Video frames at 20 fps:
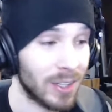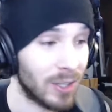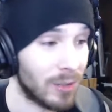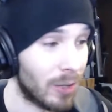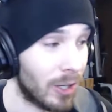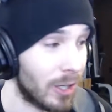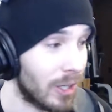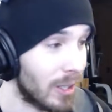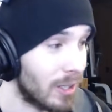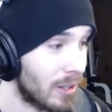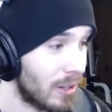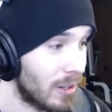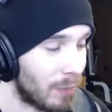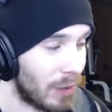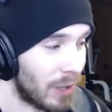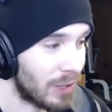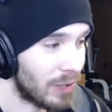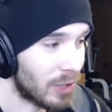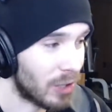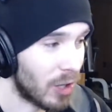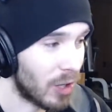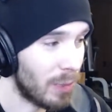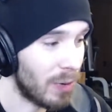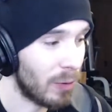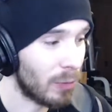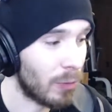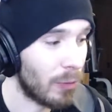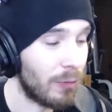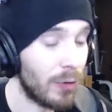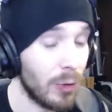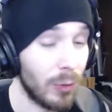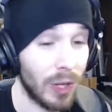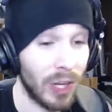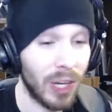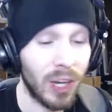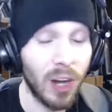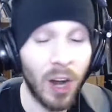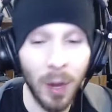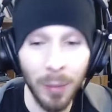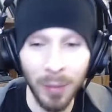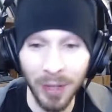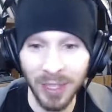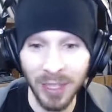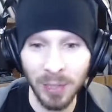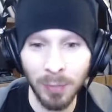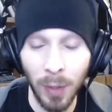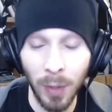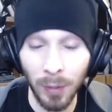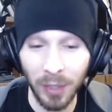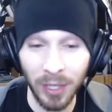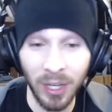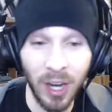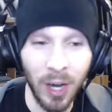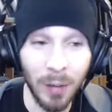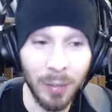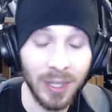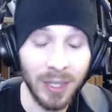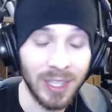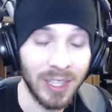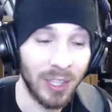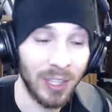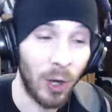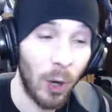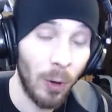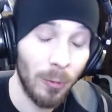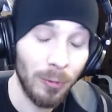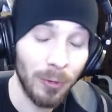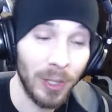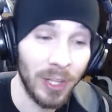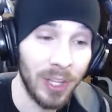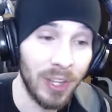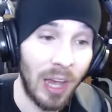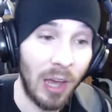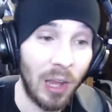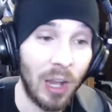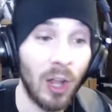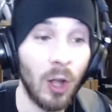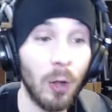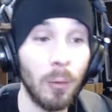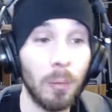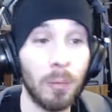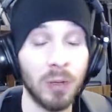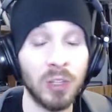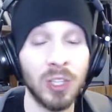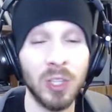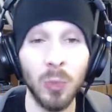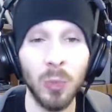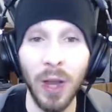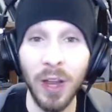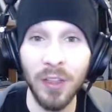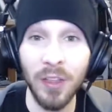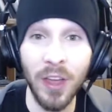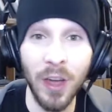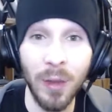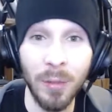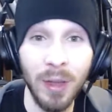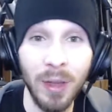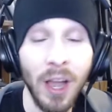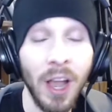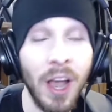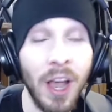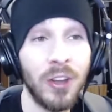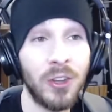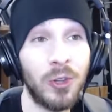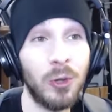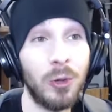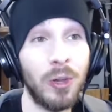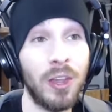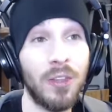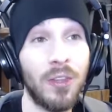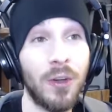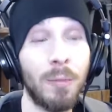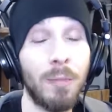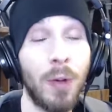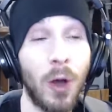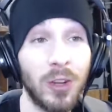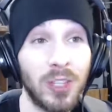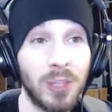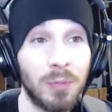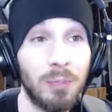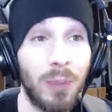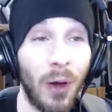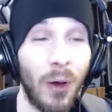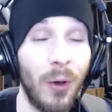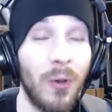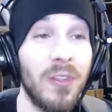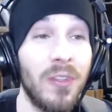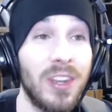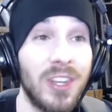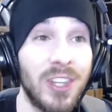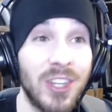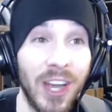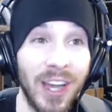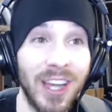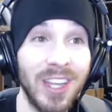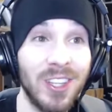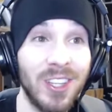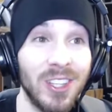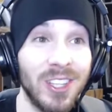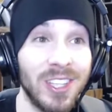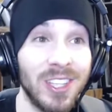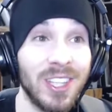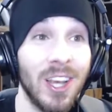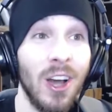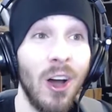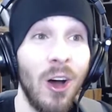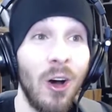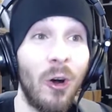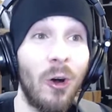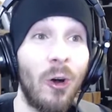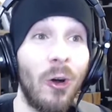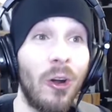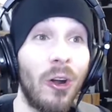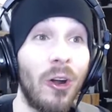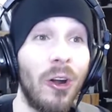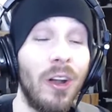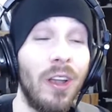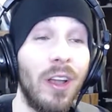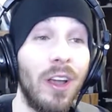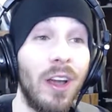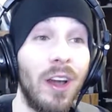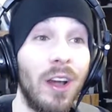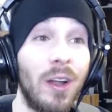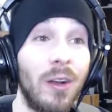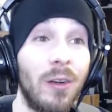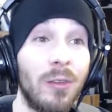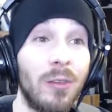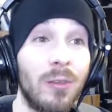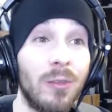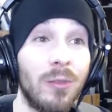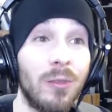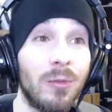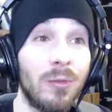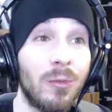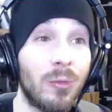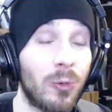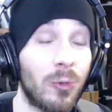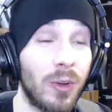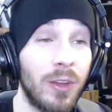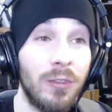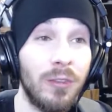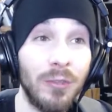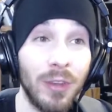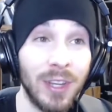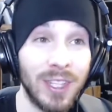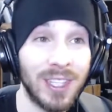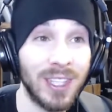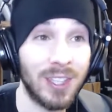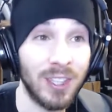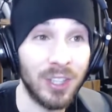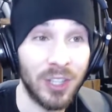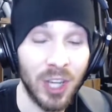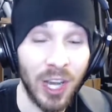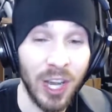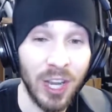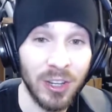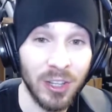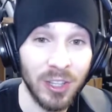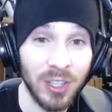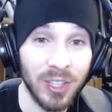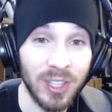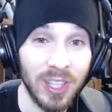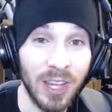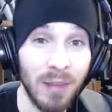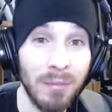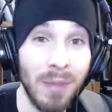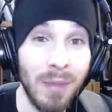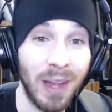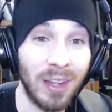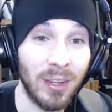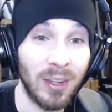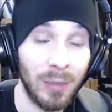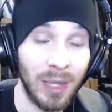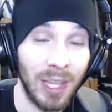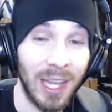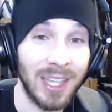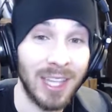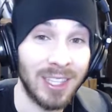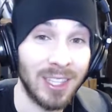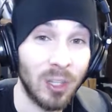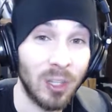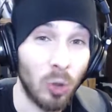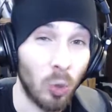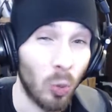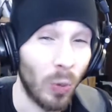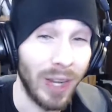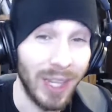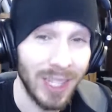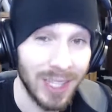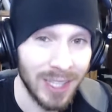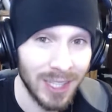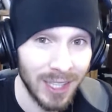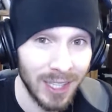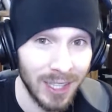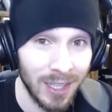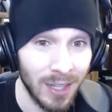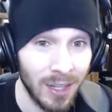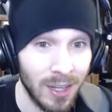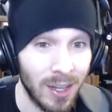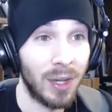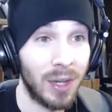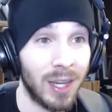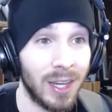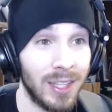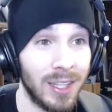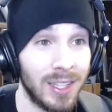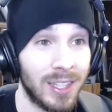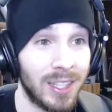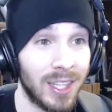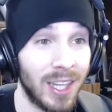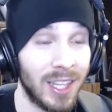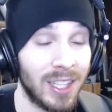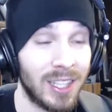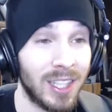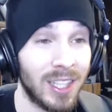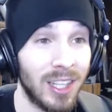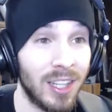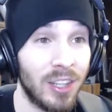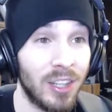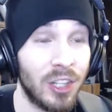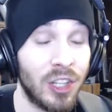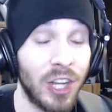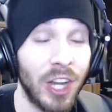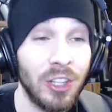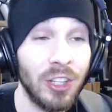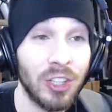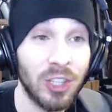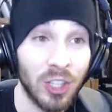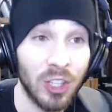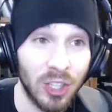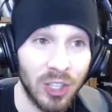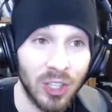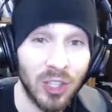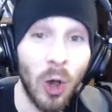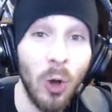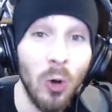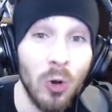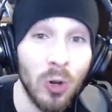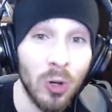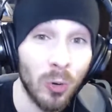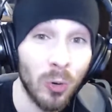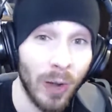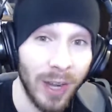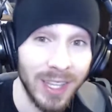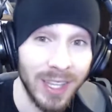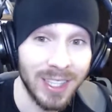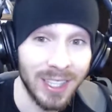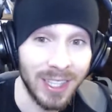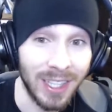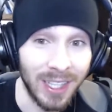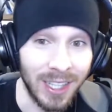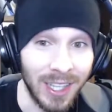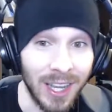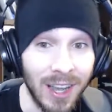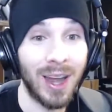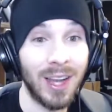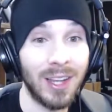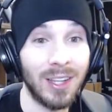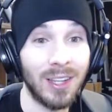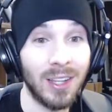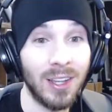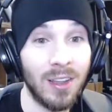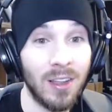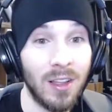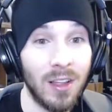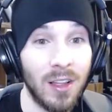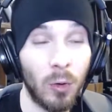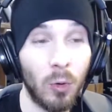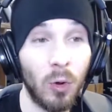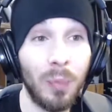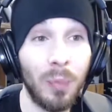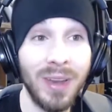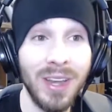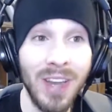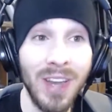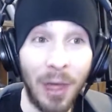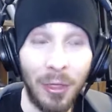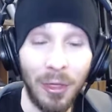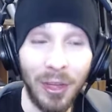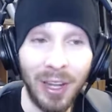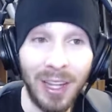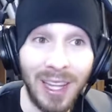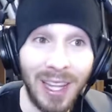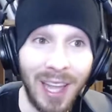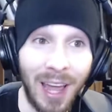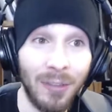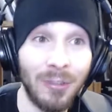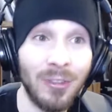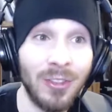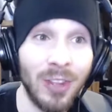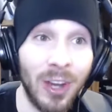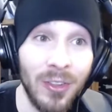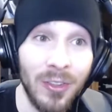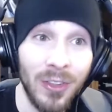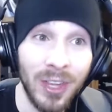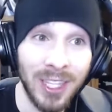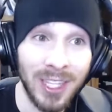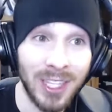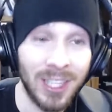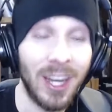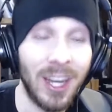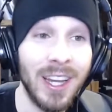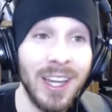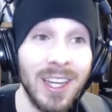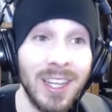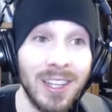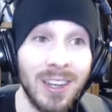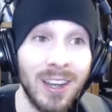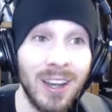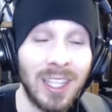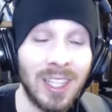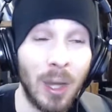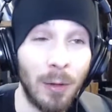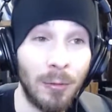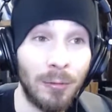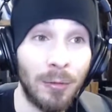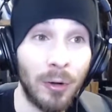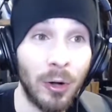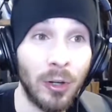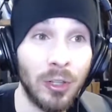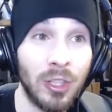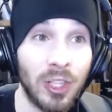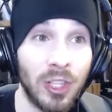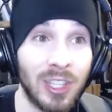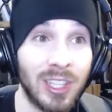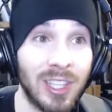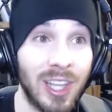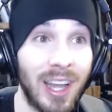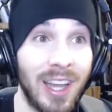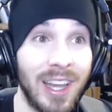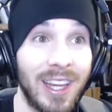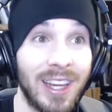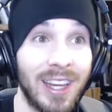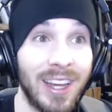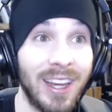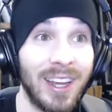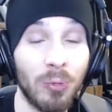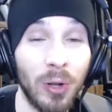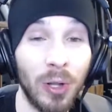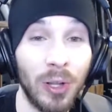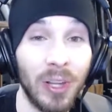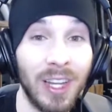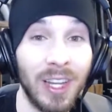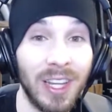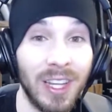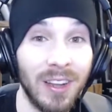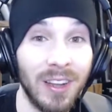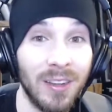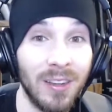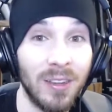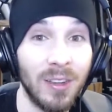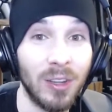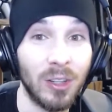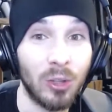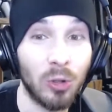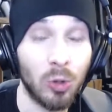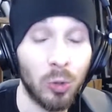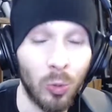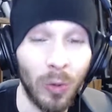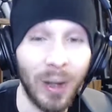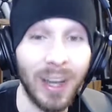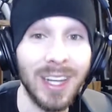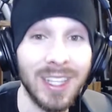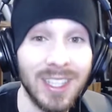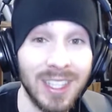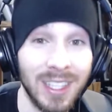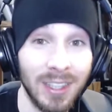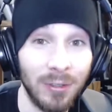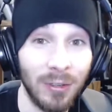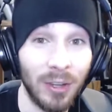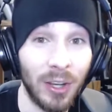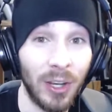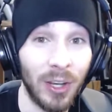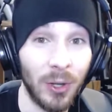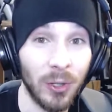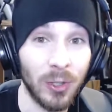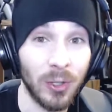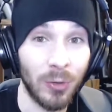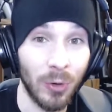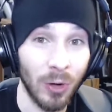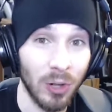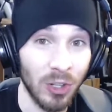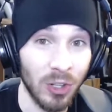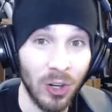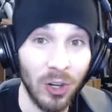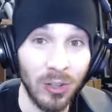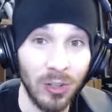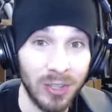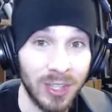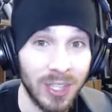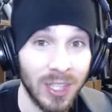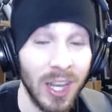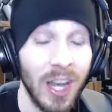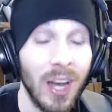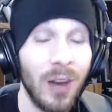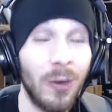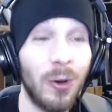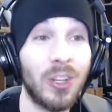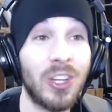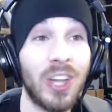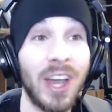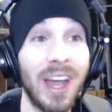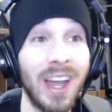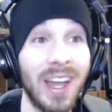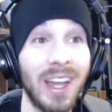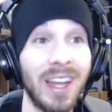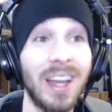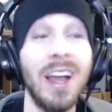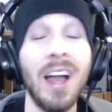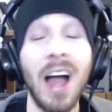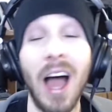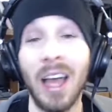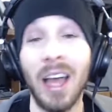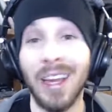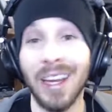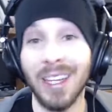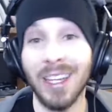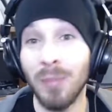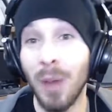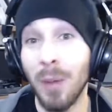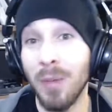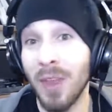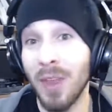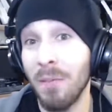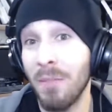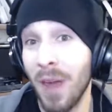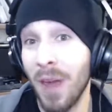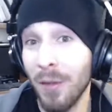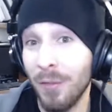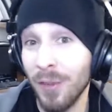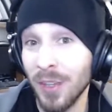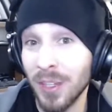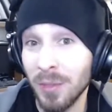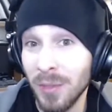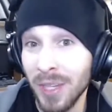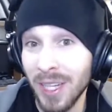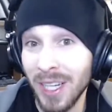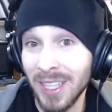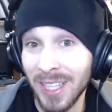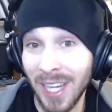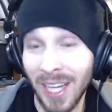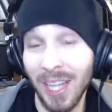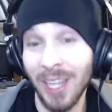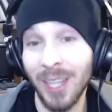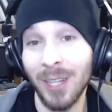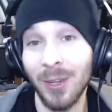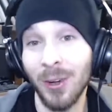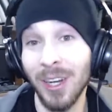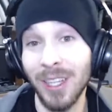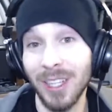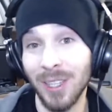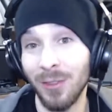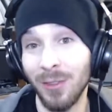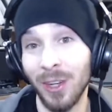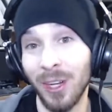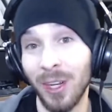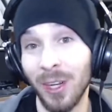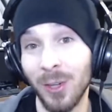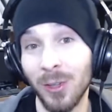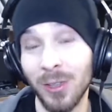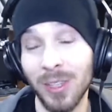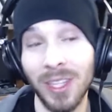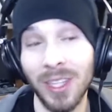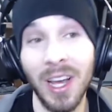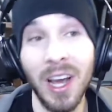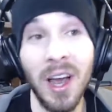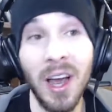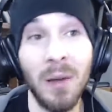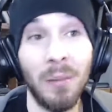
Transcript: this, right? But they're gonna be reviewing comments, public comments, and hopefully that'll help persuade them to either postpone the changes or revisit the changes and make them less crazy, because the changes are so crazy that there will be nothing left on this site except for just like really crazy videos for adults. Which, hey, I guess maybe that benefits me, because I like crazy videos.